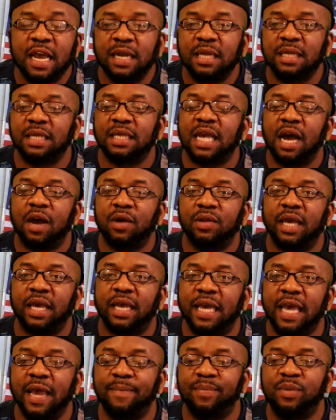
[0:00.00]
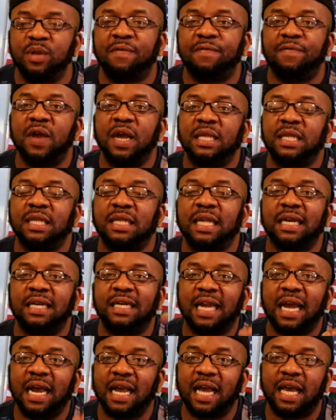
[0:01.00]
This is how they came. Difference is
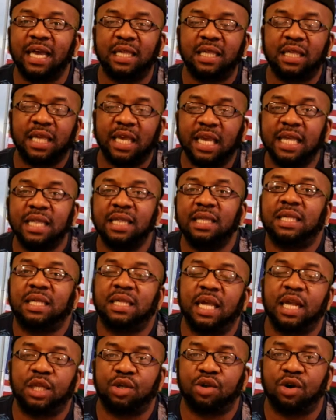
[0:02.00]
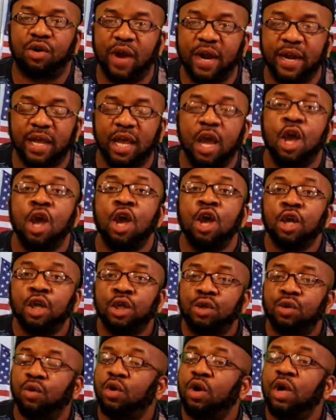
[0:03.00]
that DACA is in the States already.
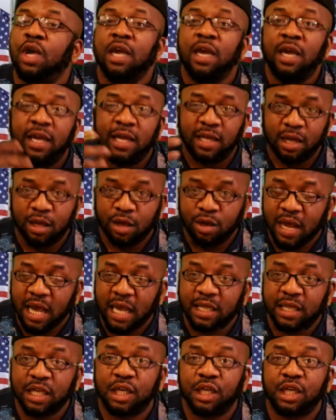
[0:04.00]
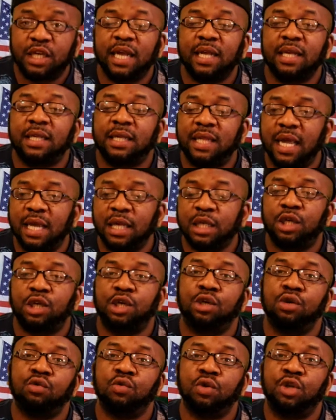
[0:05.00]
So the United States
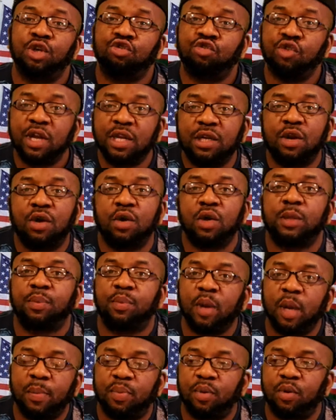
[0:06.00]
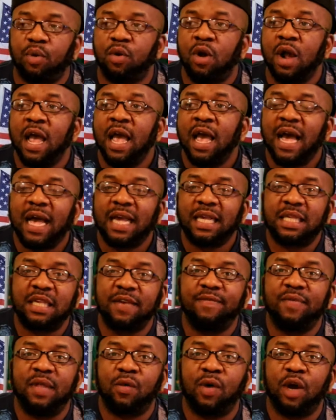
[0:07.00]
should treat those people as
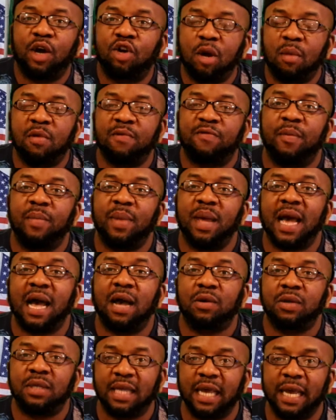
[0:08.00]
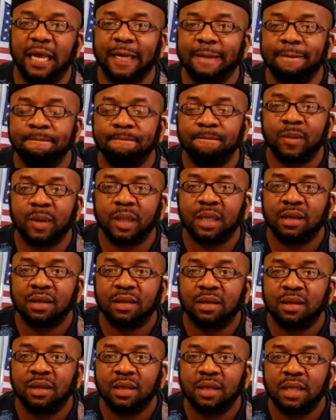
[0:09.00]
if they were coming from the outside,
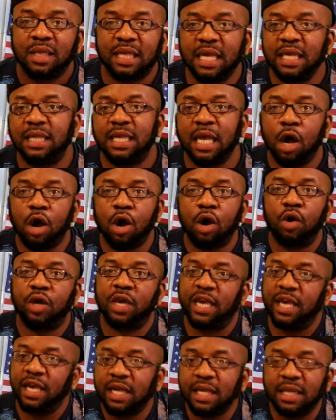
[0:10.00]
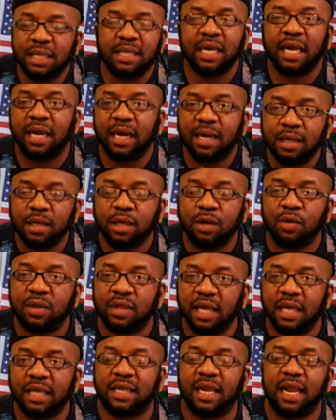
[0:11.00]
since they're all kids and
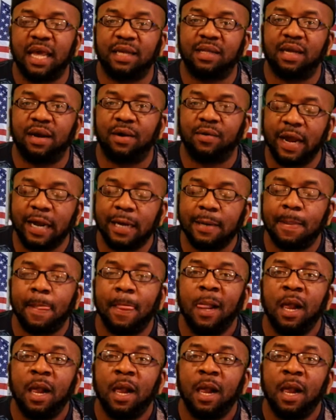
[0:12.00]
things like that, right?